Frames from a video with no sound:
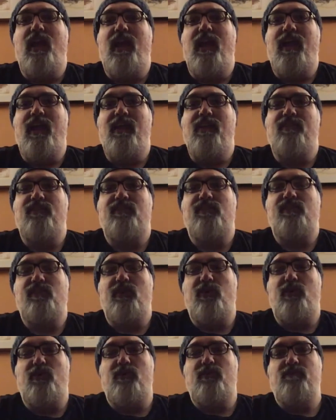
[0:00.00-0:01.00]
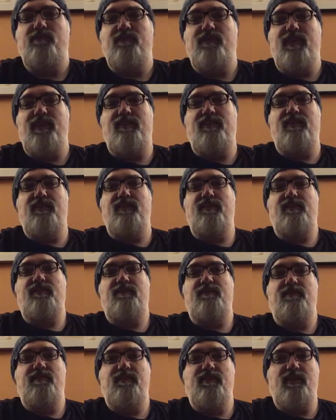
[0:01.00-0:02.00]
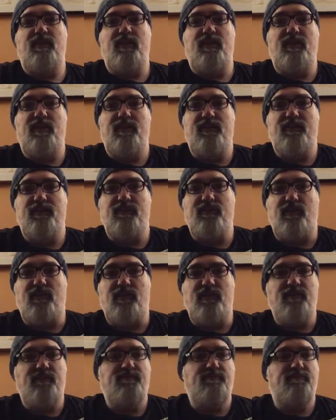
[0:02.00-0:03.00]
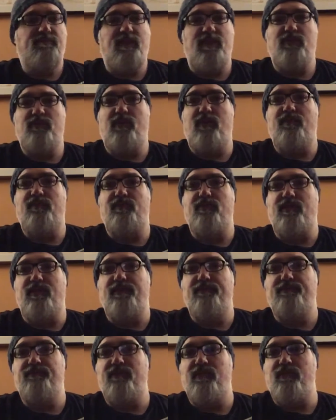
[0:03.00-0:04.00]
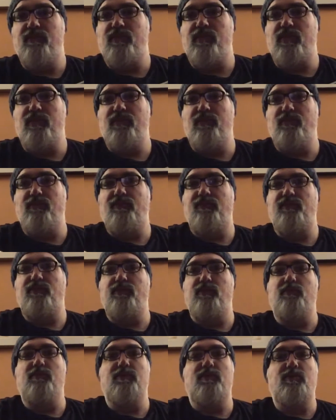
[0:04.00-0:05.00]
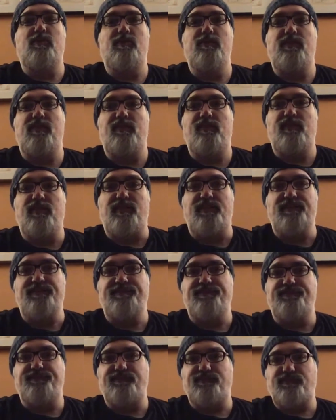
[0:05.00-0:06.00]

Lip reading: And so this is the guitar, my 12 string, which I use to record the song.